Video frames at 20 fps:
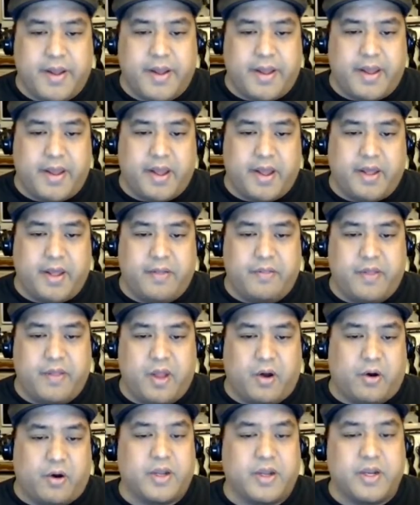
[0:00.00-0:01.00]
and they
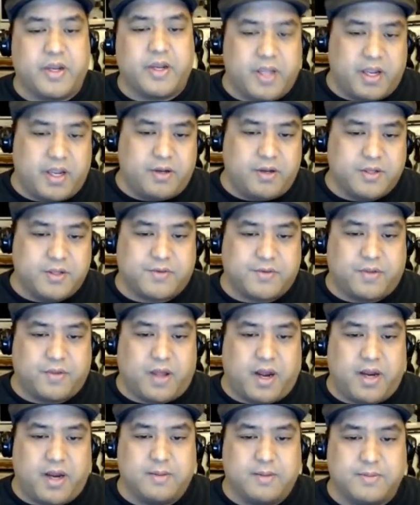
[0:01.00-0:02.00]
all contain useful
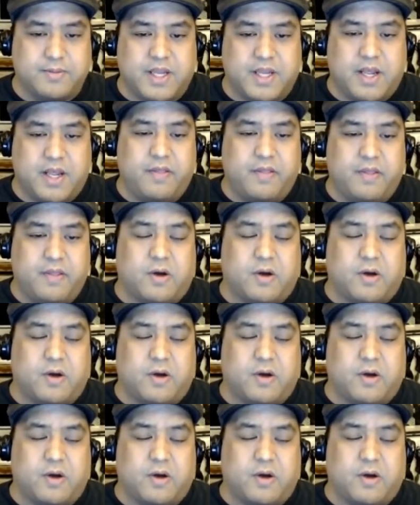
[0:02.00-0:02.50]
items and